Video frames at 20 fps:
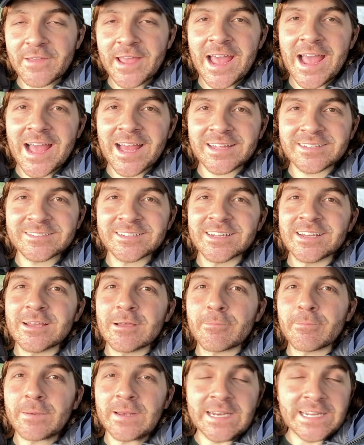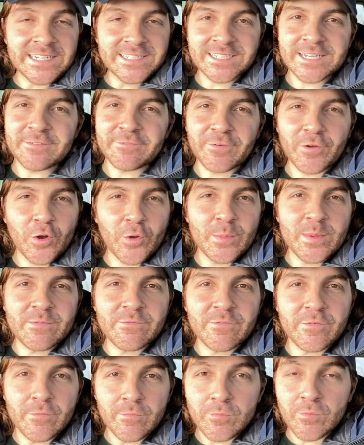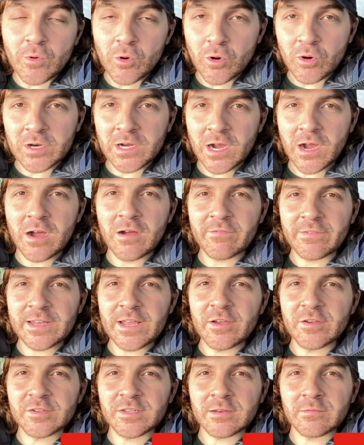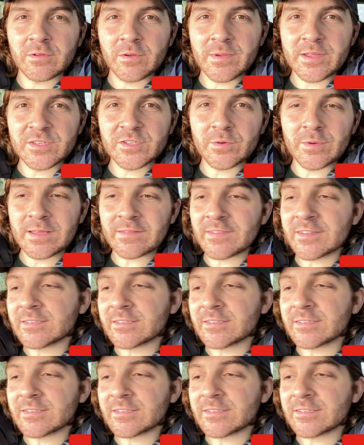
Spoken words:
it has, please keep following me for more car videos that I'm going to be doing.